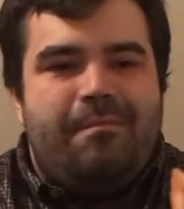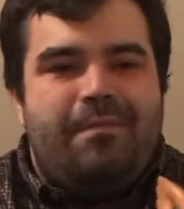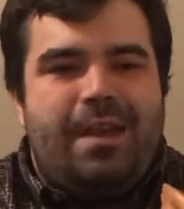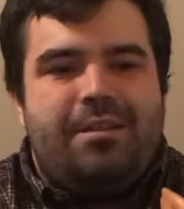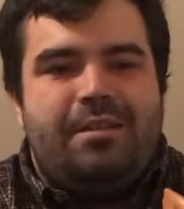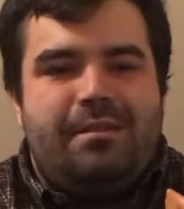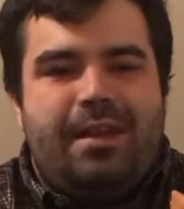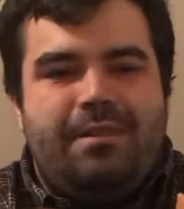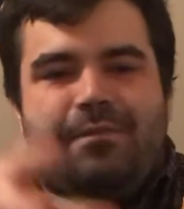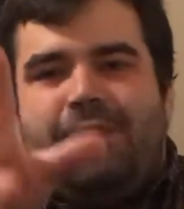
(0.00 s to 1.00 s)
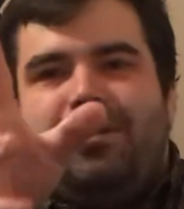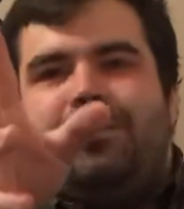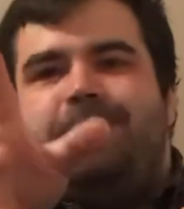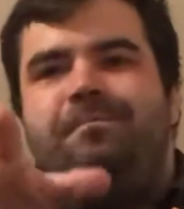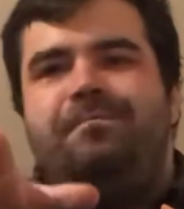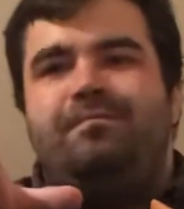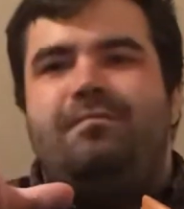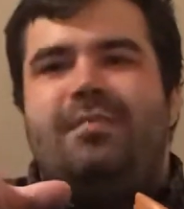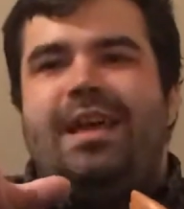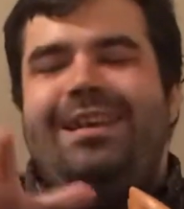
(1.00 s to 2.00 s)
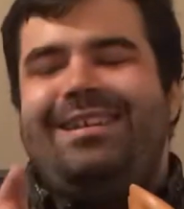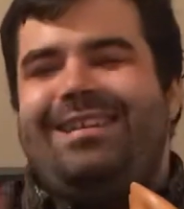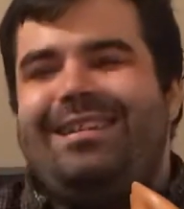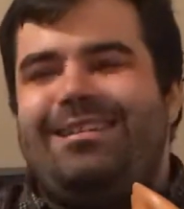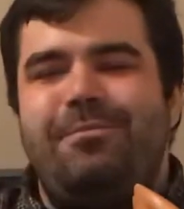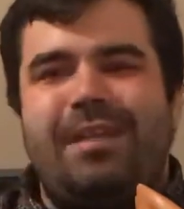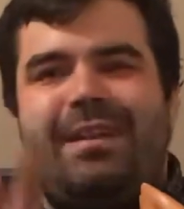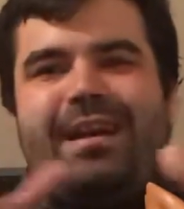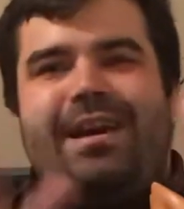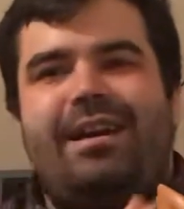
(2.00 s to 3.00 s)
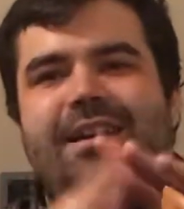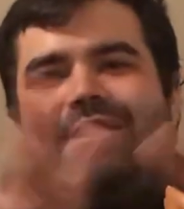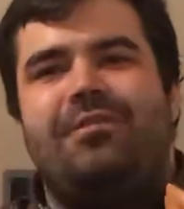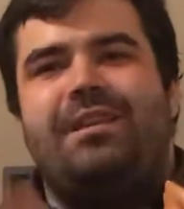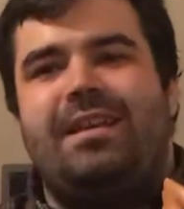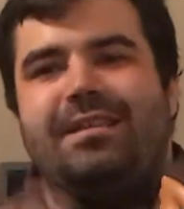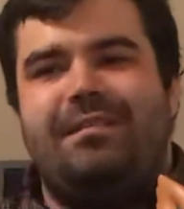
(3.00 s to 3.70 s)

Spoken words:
They actually kind of all it's almost kind of like a Hydra, I guess.